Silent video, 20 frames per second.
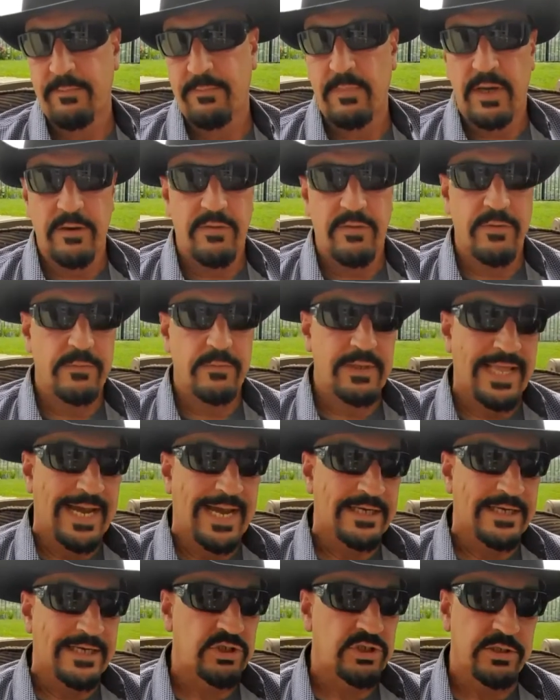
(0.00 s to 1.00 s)
month
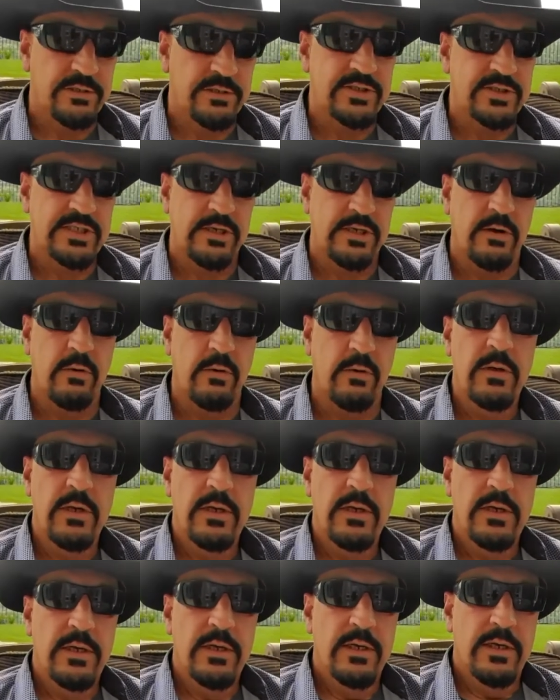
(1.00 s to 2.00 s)
last year. So
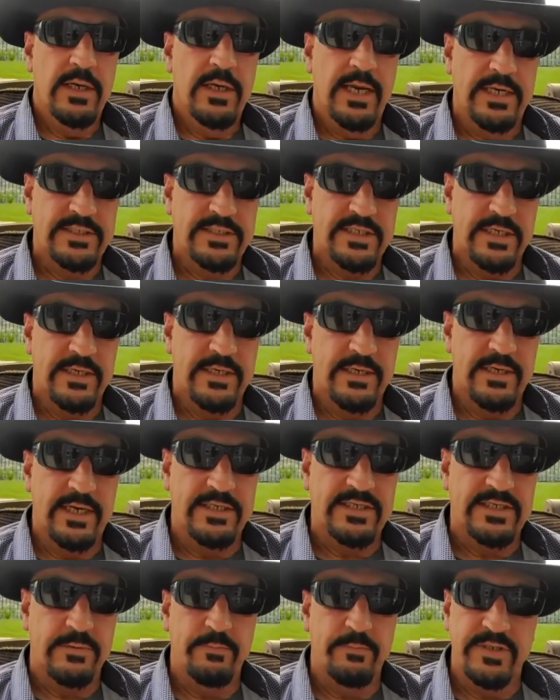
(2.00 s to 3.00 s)
it's a,
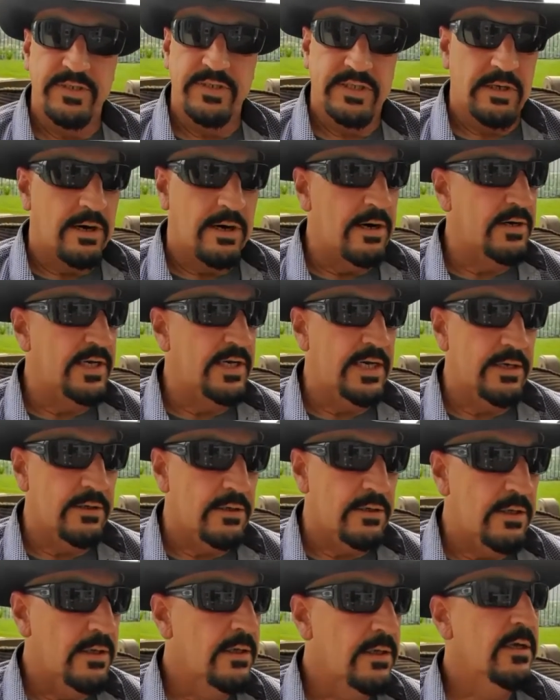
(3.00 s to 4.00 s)
it's a bizarre
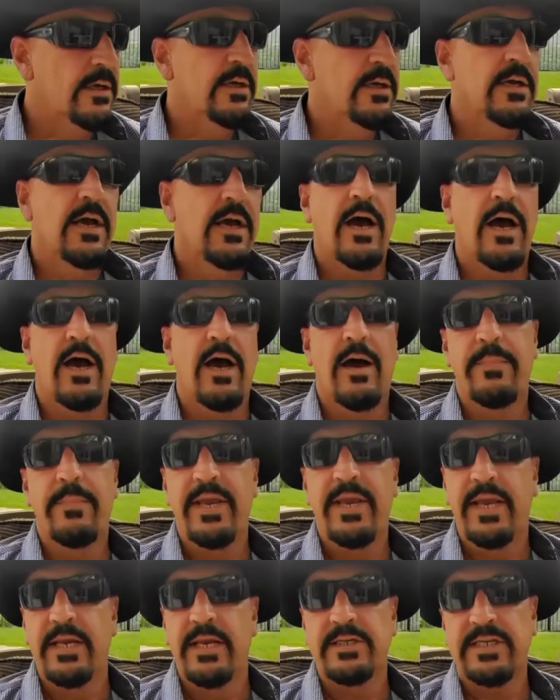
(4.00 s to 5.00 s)
deal. Um,
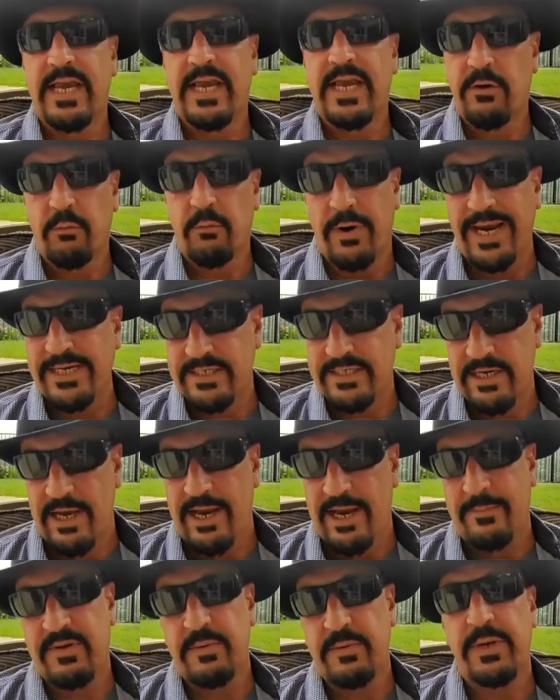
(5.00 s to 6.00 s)
it is a great
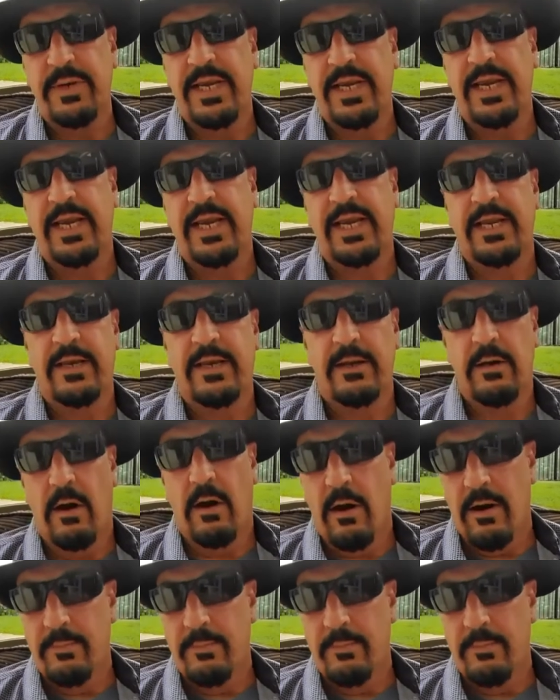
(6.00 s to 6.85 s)
time to be in our